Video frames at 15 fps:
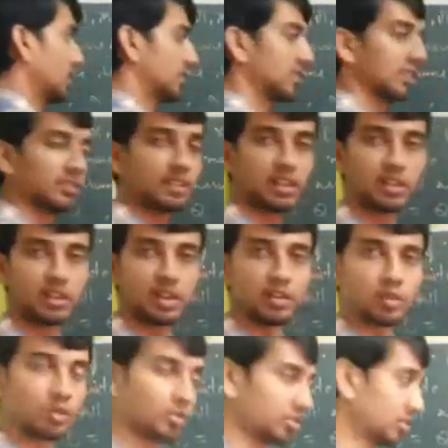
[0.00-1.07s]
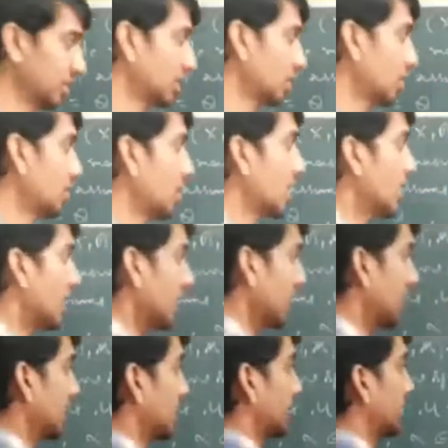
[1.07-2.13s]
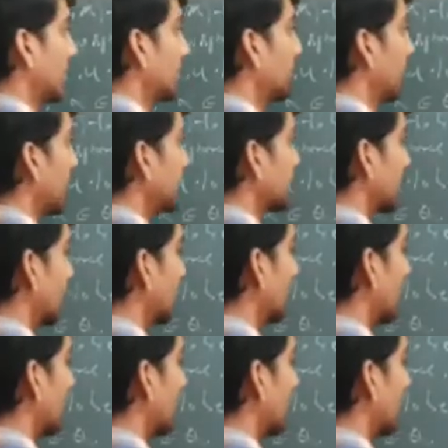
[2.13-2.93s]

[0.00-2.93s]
is less than or equal to 0. In the same fashion,